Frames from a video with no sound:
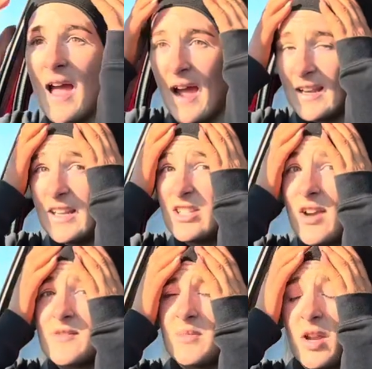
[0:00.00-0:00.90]
And I need to
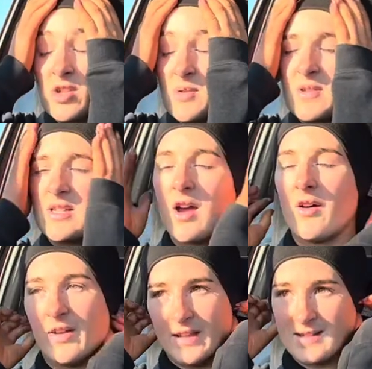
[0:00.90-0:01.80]
have some lunch. I'm
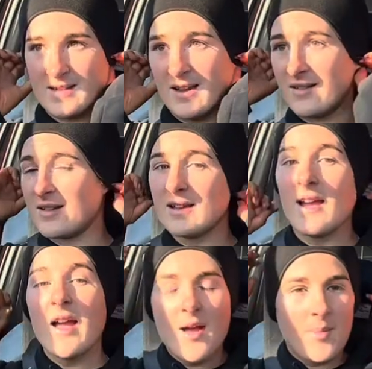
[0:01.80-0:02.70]
starving. So,
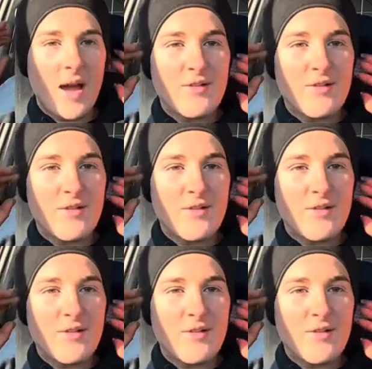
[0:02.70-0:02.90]
bye